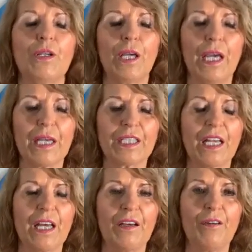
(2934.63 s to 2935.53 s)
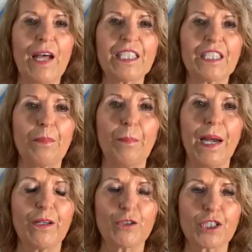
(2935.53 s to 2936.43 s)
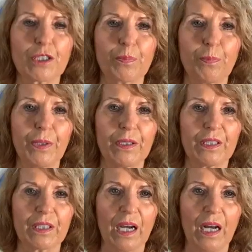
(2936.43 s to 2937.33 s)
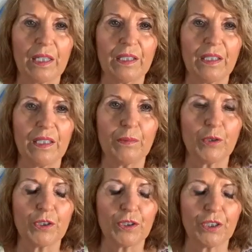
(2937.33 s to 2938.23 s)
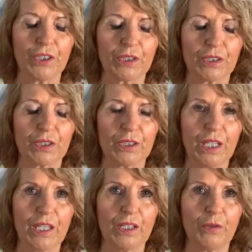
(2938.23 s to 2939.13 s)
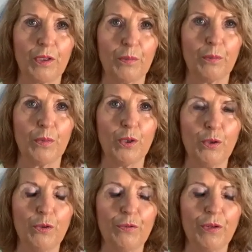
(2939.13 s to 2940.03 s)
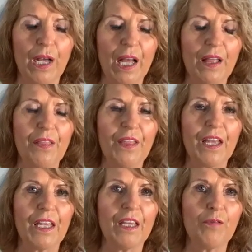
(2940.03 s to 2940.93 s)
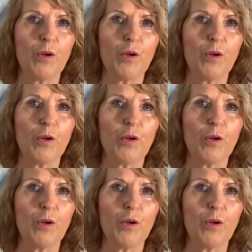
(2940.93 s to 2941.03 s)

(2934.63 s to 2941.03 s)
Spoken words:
yes, arrest them by your spirit, God, in the name of Jesus, thank you, remove the